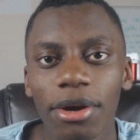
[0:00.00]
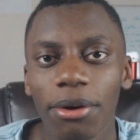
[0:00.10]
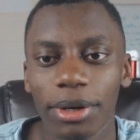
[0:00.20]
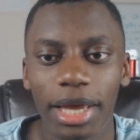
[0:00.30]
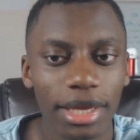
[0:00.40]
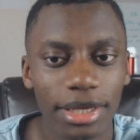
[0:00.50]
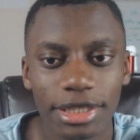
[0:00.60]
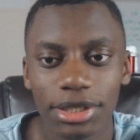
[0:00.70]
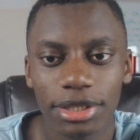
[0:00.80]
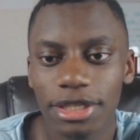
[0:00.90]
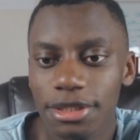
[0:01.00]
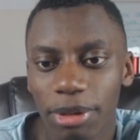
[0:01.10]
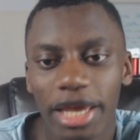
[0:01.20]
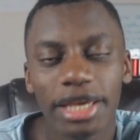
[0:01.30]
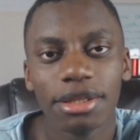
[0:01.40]
Okay, he's
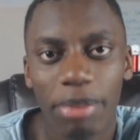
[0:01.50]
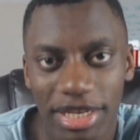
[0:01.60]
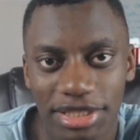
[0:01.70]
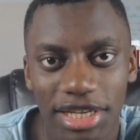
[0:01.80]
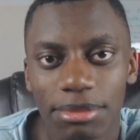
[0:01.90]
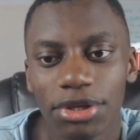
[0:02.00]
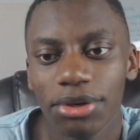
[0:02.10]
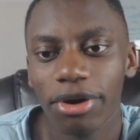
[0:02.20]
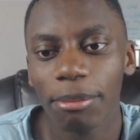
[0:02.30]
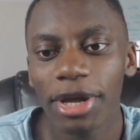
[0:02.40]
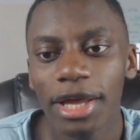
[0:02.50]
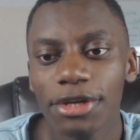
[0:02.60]
playing in the best team in Europe.